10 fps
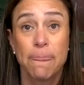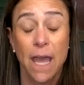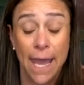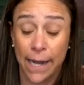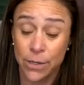
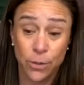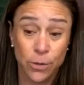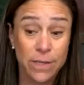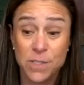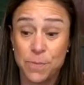And I know
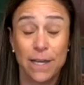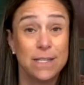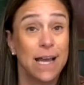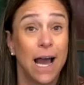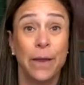this
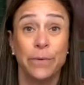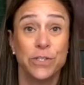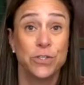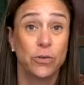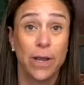because I
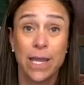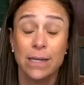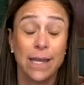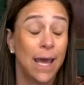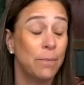was
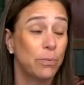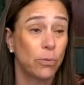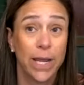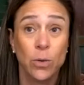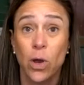trained and
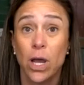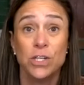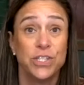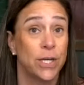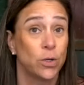
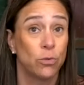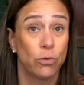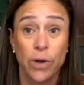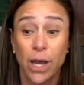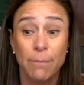brainwashed and
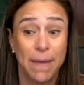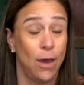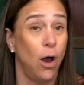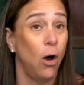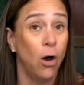grown up
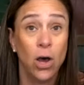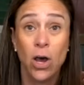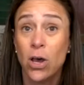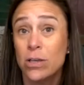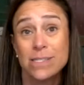
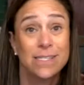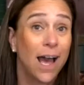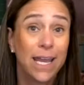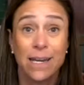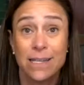all
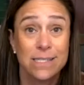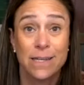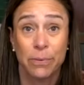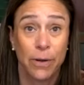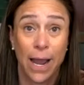Zionist
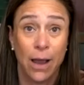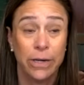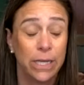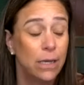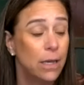and
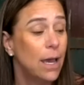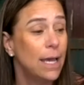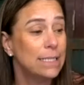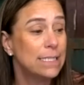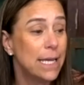proud.
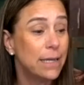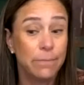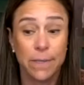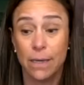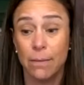And it's
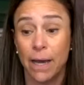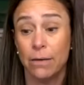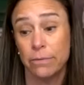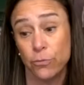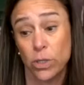taken me
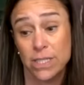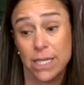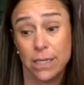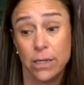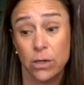about
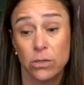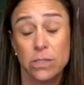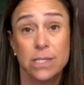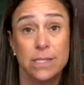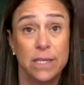14 years
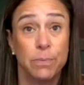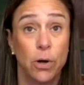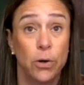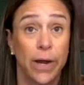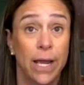to
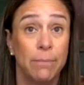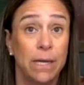deprogram.